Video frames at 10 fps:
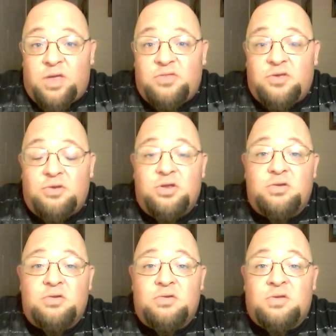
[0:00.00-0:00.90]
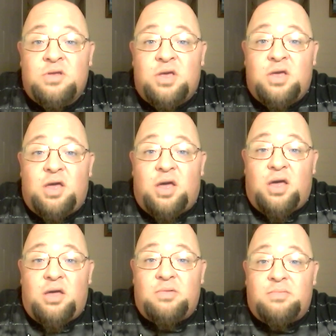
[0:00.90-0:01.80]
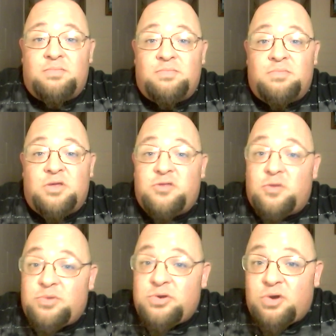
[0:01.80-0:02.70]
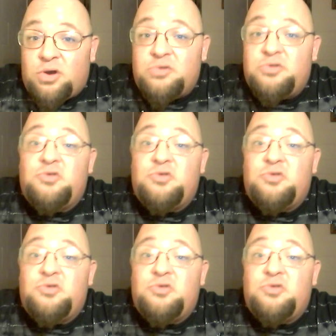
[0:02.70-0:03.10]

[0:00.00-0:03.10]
Matthew didn't mess up your yards